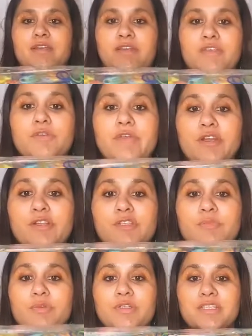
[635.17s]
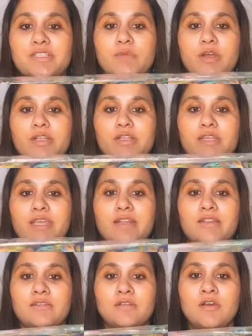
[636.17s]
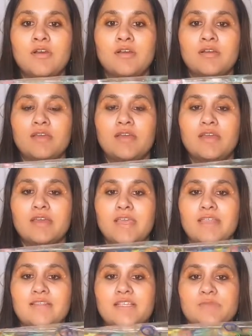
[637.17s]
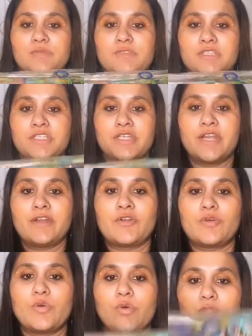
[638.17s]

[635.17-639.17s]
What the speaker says: you can also put this bottle in this position and roll